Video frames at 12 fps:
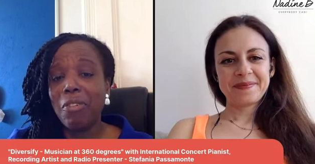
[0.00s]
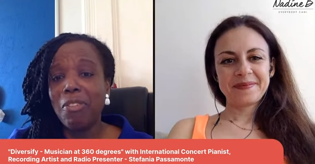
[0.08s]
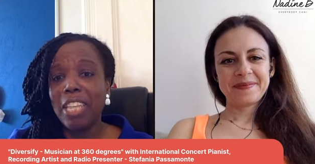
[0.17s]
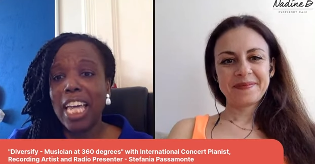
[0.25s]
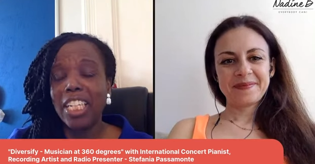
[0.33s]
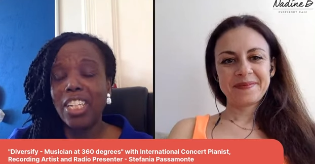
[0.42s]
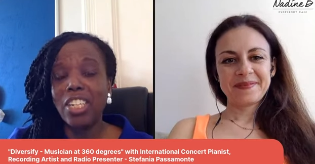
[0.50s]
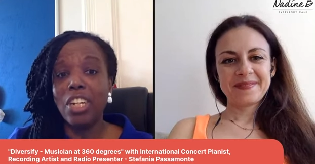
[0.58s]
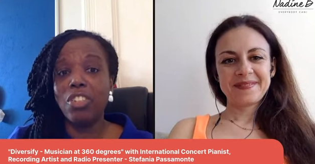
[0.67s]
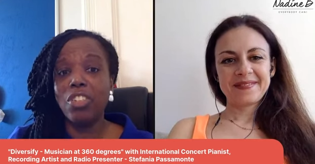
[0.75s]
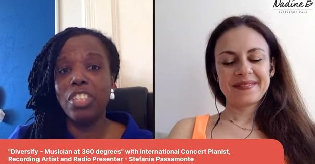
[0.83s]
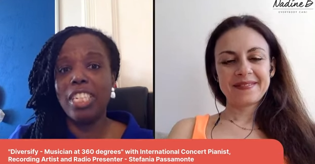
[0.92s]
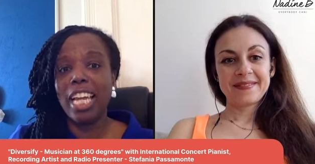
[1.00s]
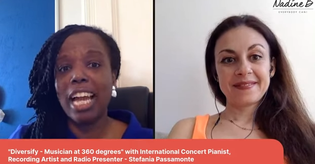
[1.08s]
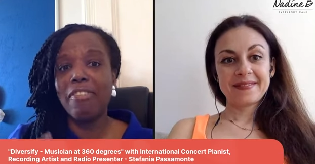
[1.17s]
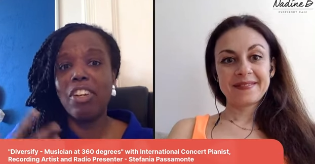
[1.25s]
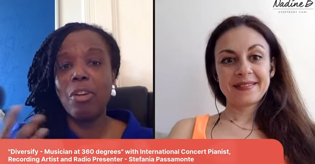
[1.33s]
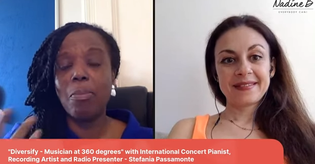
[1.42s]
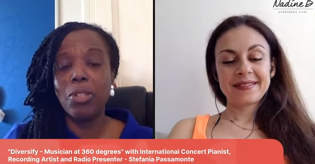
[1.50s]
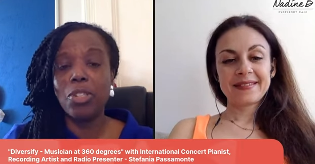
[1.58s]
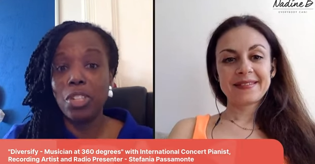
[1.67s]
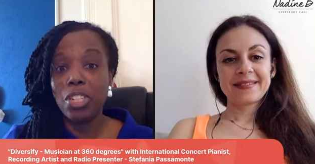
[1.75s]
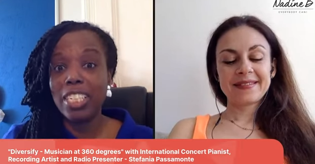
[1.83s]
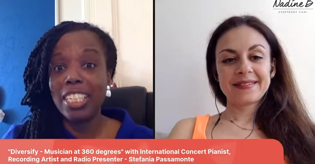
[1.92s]
Speaker 1: for that, you know, just to have an
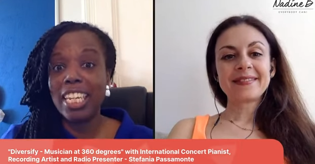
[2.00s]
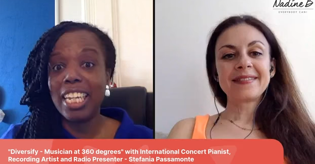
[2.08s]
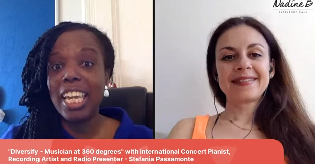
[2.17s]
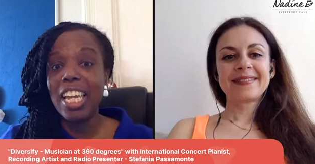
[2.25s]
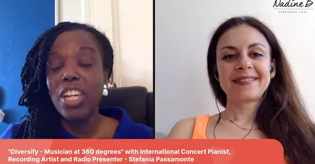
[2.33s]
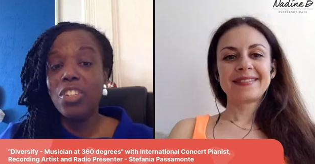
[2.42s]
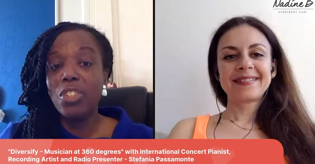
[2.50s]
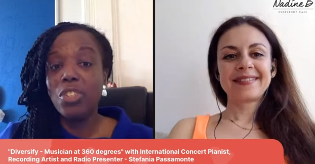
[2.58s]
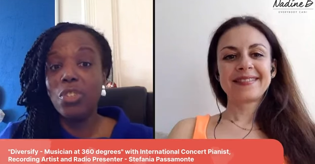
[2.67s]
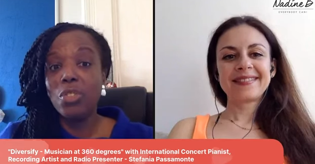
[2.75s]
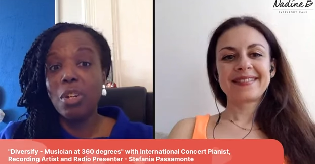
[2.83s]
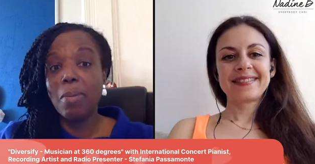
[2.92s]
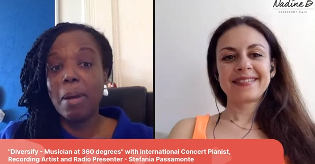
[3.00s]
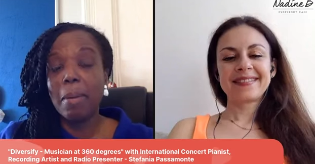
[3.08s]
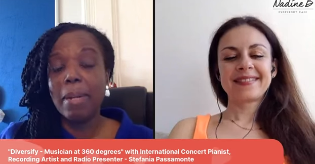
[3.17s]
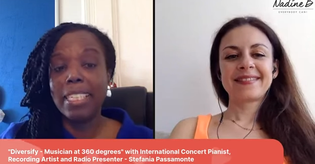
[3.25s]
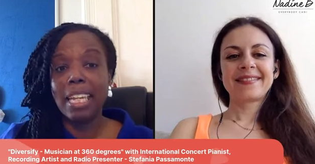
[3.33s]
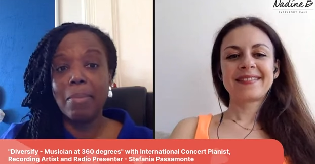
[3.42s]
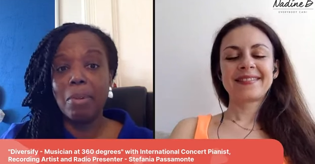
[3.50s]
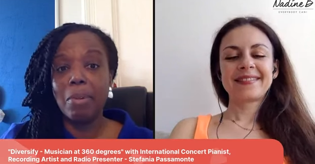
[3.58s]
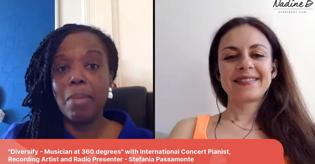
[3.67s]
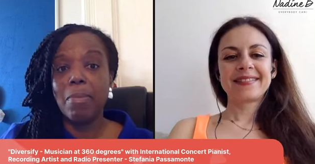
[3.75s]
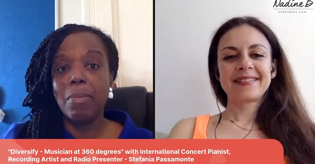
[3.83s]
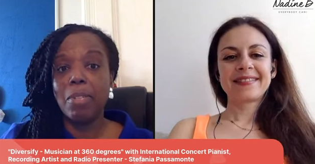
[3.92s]
opportunity to talk about my debut
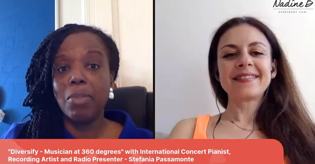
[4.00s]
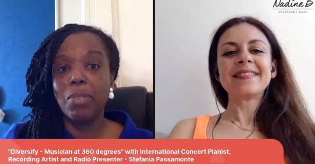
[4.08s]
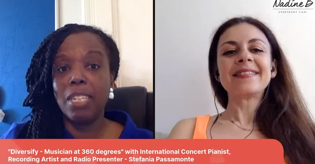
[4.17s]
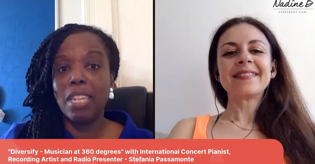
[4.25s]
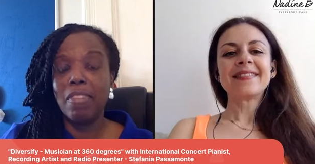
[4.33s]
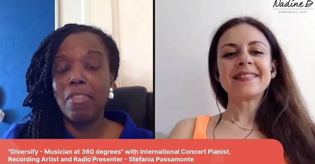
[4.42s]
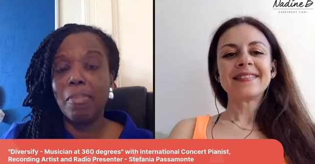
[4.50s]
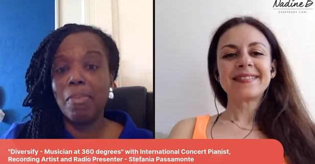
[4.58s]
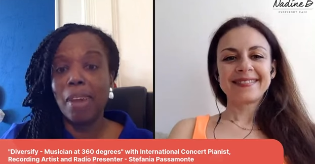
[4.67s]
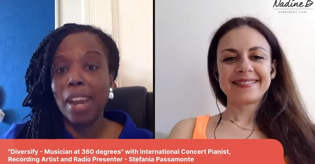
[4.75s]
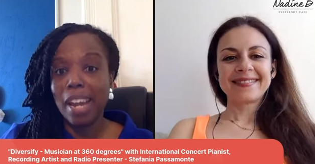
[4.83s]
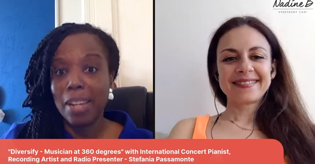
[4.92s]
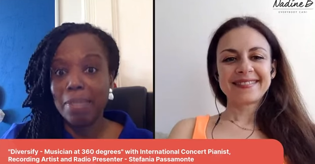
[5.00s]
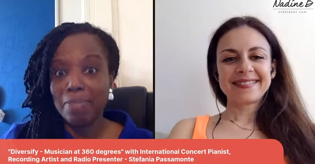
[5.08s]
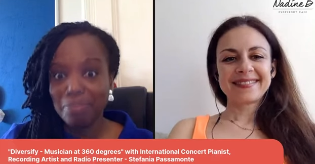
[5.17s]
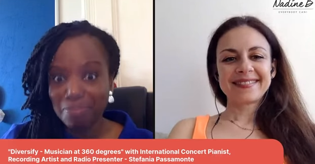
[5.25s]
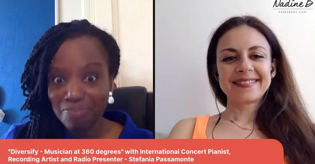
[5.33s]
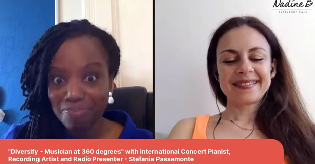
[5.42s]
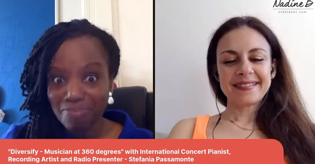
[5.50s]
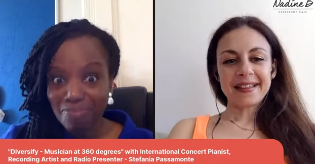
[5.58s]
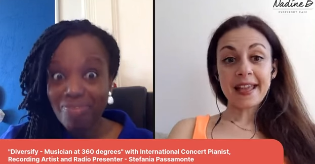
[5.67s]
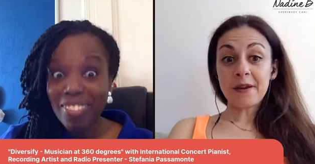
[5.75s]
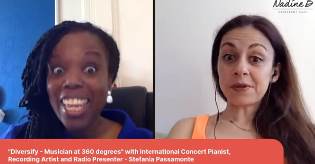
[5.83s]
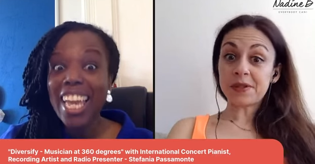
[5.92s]
album, which was Love and Prayer.
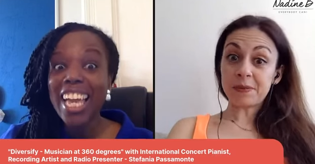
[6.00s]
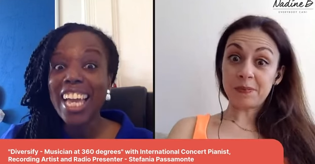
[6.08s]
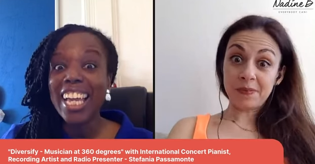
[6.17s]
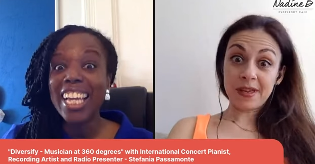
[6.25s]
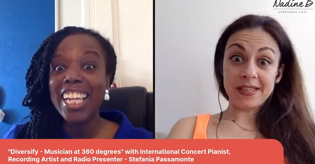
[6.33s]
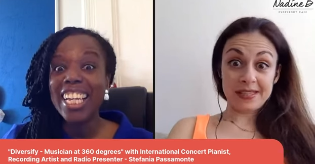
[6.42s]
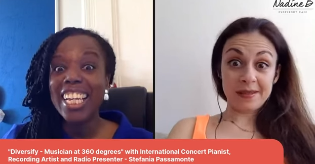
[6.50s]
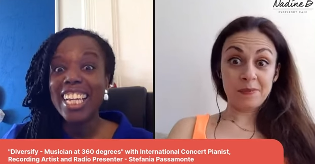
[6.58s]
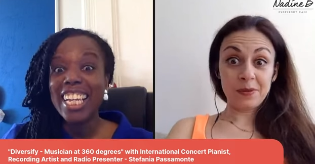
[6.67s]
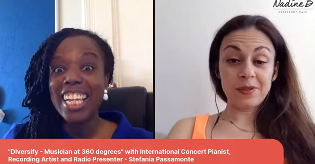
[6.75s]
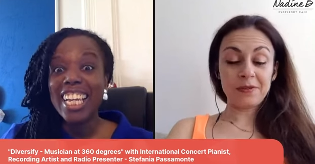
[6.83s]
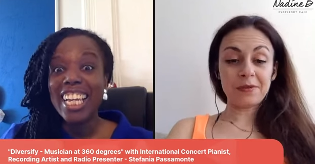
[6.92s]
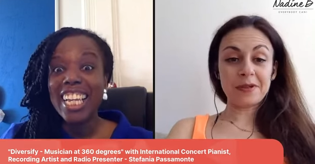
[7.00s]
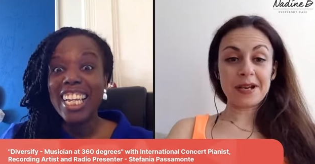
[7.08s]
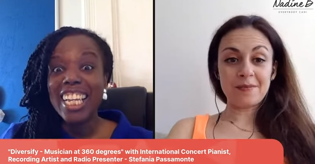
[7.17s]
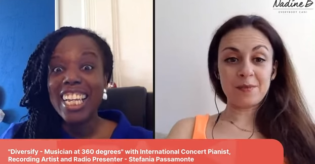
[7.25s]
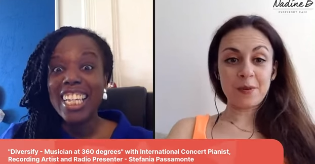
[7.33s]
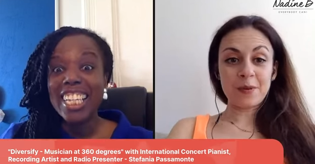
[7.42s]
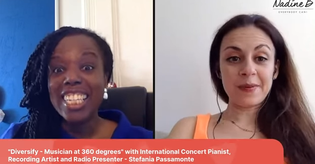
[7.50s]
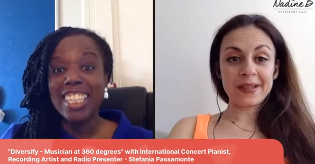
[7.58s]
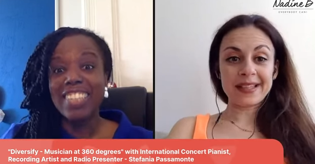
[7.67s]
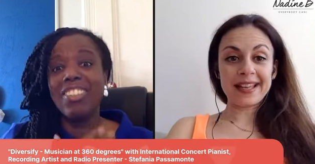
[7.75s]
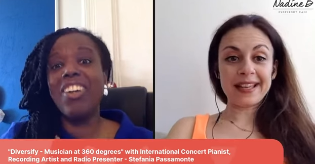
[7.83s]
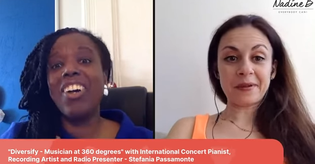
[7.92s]
Speaker 2: It's a beautiful album,
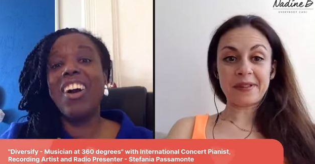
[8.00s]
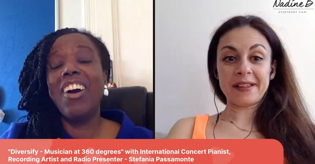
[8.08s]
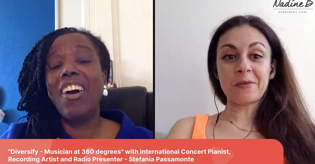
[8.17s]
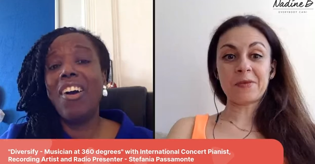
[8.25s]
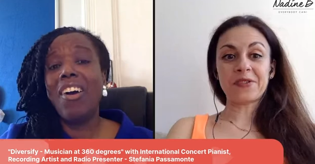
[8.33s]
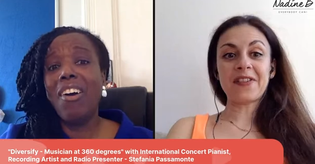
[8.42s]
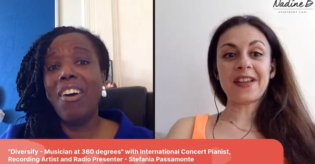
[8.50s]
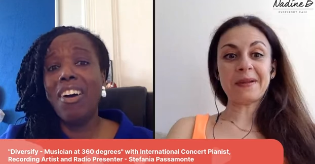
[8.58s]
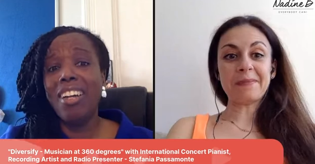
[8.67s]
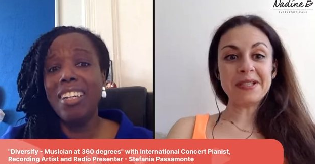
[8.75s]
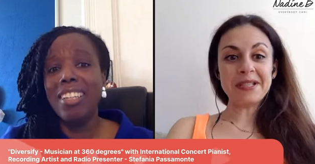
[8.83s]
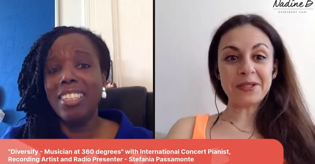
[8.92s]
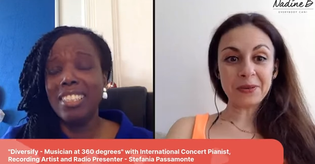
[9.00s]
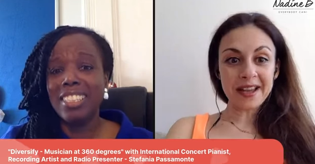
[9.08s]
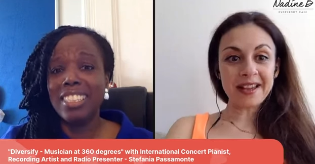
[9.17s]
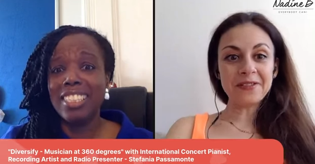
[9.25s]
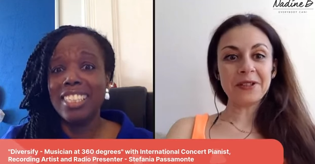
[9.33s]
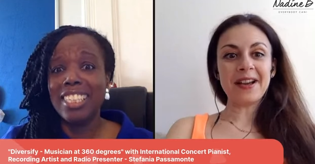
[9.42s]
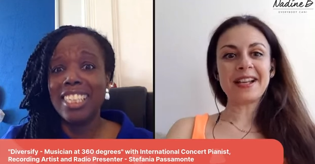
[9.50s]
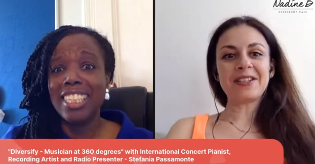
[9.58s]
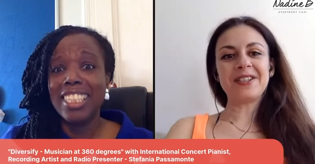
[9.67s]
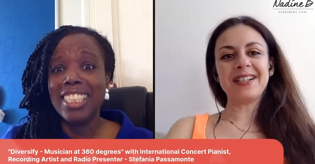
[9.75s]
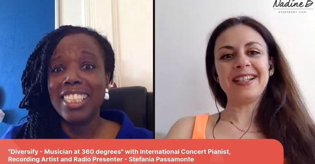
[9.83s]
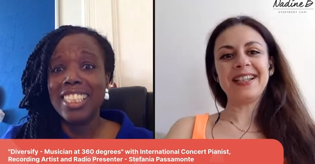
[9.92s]
and I was very pleased to have you
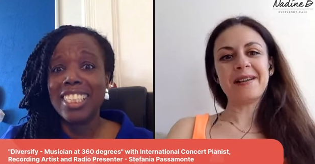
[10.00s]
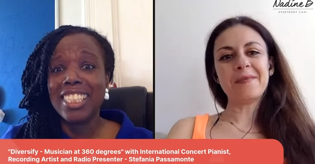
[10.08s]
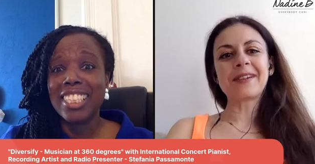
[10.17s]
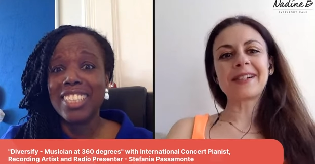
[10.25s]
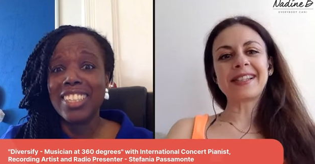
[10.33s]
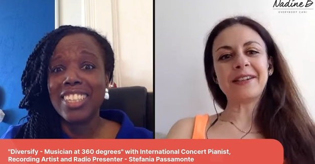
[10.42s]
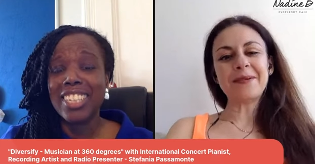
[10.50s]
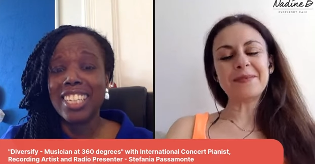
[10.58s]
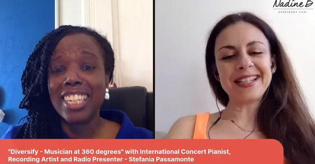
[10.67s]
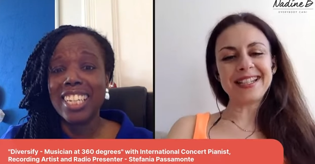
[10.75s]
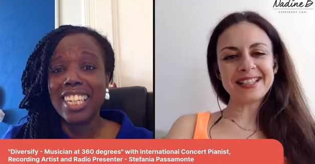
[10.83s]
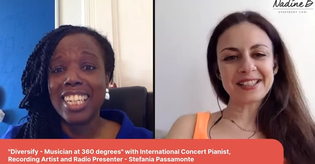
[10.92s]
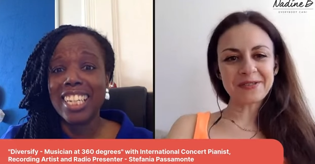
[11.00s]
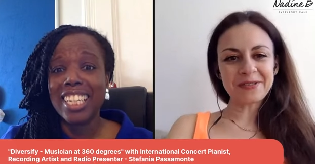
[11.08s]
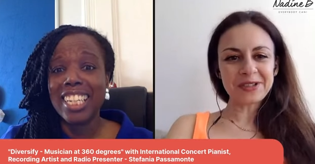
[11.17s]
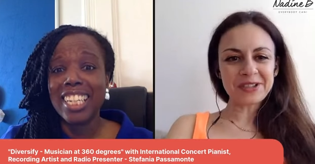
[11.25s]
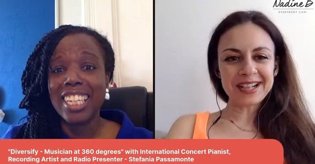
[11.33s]
actually among the nominees of Future